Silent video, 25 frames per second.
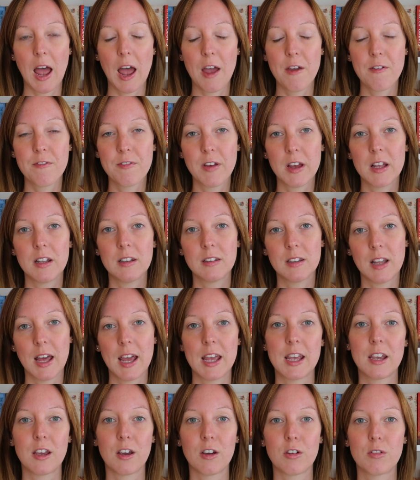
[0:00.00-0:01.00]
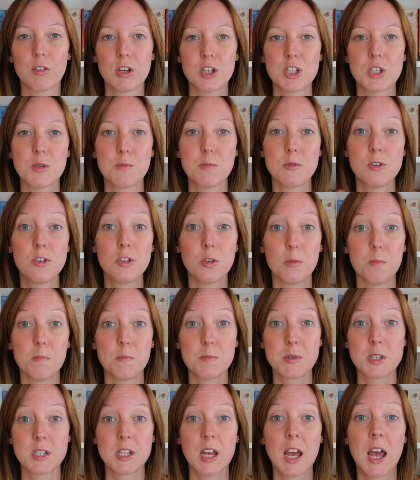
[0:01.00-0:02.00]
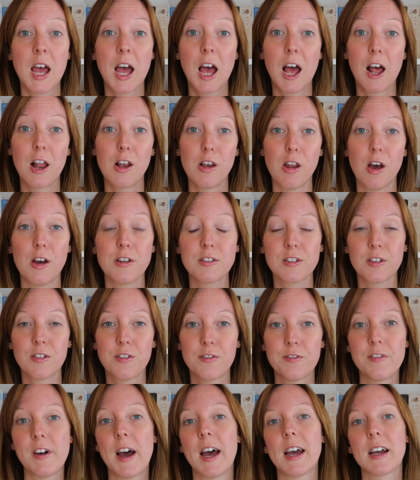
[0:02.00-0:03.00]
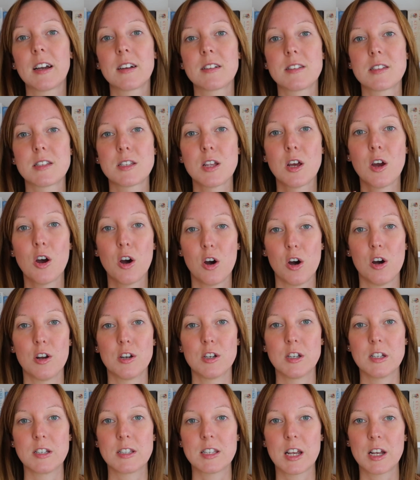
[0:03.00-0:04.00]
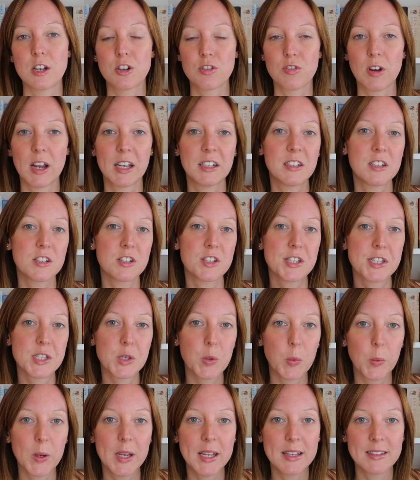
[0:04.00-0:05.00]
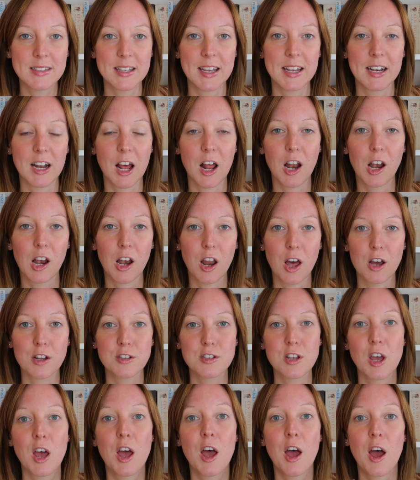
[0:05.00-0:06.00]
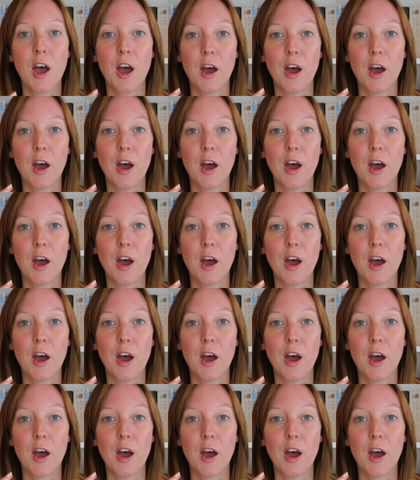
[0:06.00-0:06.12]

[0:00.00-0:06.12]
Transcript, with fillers: I felt like Grisham dumped a lot of facts on us and tried to squeeze in a lot